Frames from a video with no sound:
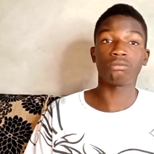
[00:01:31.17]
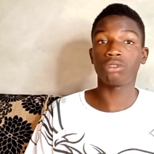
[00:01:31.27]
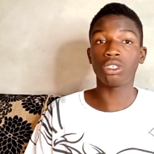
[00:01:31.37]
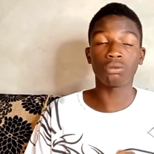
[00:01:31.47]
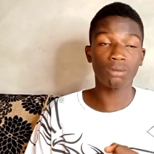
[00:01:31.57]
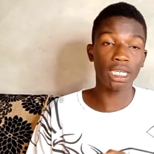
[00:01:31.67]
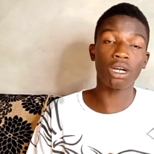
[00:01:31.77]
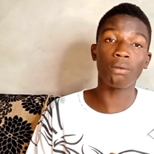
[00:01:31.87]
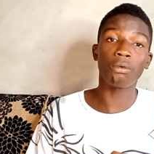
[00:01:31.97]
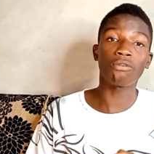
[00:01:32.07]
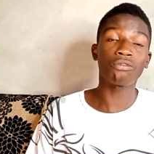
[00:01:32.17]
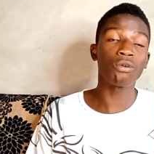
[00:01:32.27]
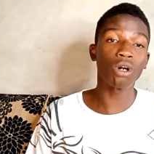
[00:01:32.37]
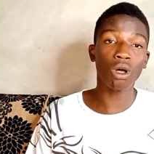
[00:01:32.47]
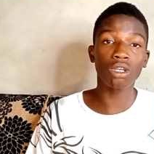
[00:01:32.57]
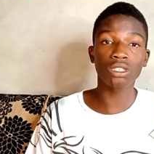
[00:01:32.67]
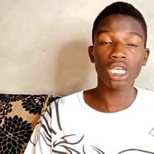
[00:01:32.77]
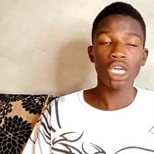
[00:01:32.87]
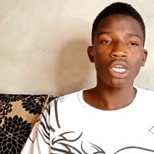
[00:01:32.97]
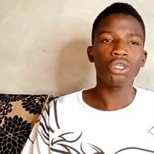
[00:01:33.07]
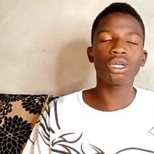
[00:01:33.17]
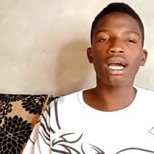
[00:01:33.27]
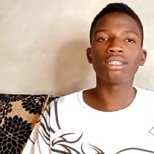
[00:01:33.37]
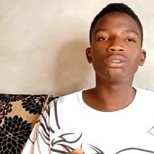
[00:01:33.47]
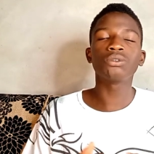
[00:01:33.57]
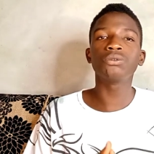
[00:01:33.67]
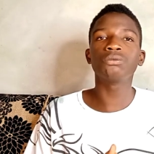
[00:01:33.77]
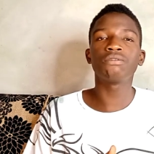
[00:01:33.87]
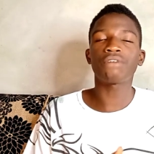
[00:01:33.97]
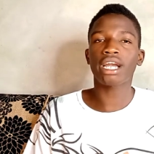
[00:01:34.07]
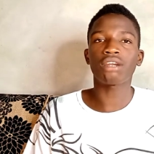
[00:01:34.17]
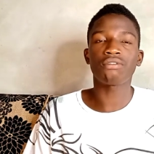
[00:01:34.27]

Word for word: you know take up phone calls, you can do different kind of